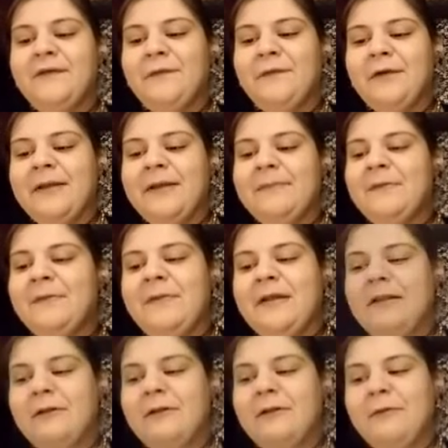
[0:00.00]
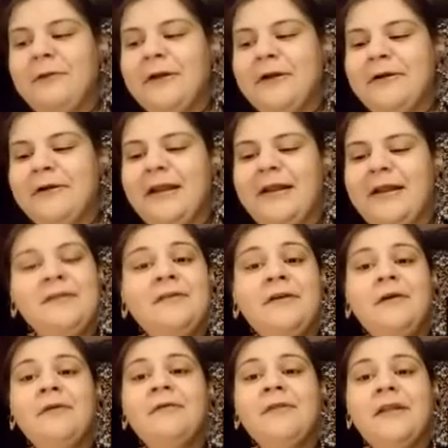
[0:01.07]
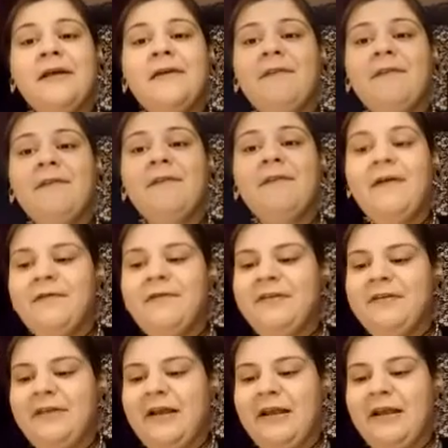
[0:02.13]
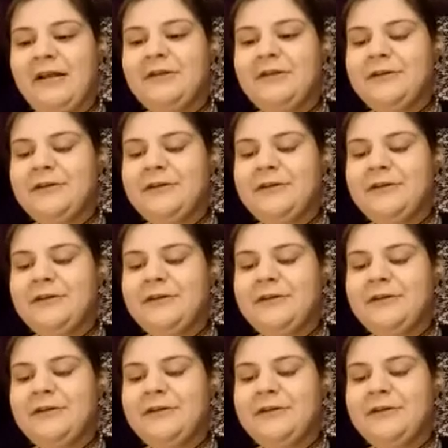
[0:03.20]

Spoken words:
for him to be a lawyer and his own love of the stage.